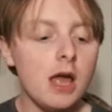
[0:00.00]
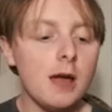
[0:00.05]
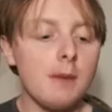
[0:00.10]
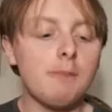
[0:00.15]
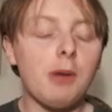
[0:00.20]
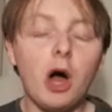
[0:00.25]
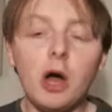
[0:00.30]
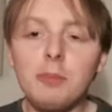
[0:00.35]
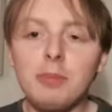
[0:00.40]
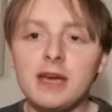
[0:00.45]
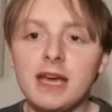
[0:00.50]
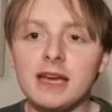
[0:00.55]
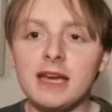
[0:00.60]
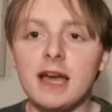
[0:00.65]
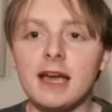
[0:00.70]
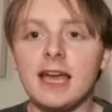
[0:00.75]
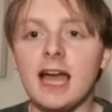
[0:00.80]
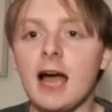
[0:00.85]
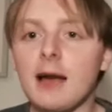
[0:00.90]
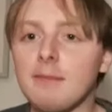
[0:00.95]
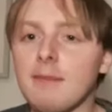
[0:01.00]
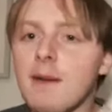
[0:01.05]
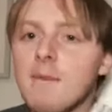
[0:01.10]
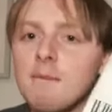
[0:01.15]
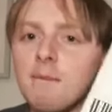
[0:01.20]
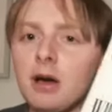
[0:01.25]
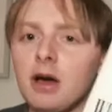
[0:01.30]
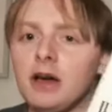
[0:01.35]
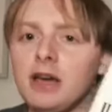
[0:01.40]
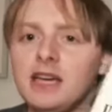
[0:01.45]
By being a gang
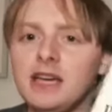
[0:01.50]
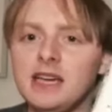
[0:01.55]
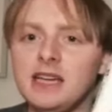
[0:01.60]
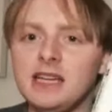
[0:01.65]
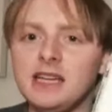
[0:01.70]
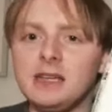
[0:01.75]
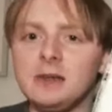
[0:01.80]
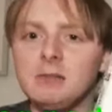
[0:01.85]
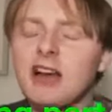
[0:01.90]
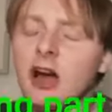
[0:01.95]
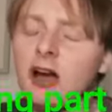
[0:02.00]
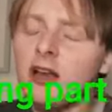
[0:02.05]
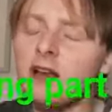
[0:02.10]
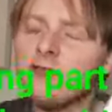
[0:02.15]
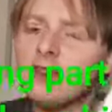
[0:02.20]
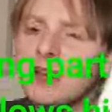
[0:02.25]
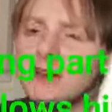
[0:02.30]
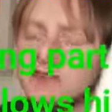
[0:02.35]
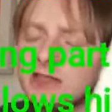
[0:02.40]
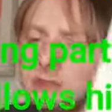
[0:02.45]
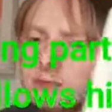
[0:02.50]
member, he kind of gives